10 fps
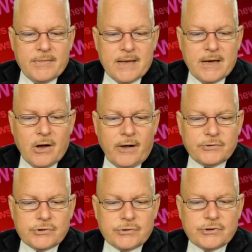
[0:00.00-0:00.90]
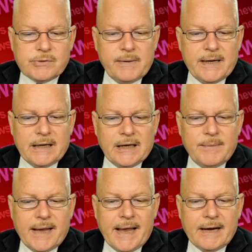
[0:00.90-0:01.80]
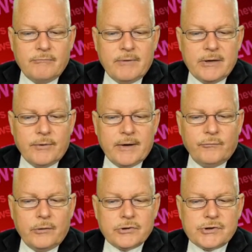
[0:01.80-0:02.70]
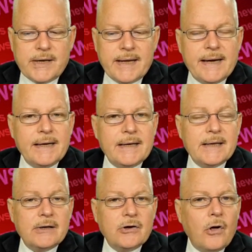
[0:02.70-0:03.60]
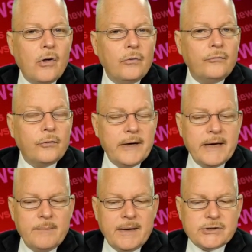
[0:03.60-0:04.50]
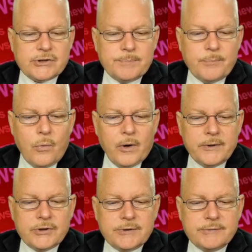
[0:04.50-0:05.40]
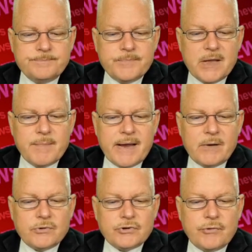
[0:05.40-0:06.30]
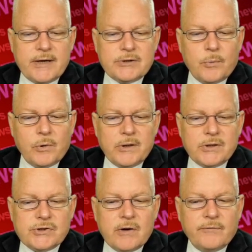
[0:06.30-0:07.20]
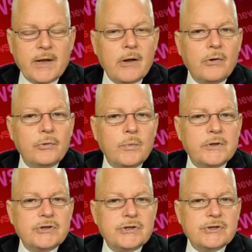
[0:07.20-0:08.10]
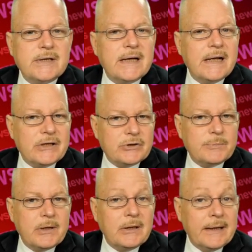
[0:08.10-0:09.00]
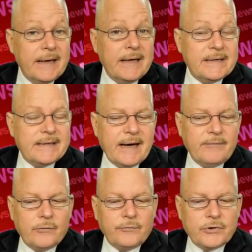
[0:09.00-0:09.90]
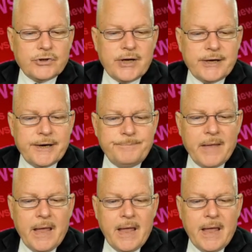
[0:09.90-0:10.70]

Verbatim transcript: The officers immediately began rendering first aid and then called for EMS support. The man was transported to Sovah Health, which is the hospital in Danville, Virginia.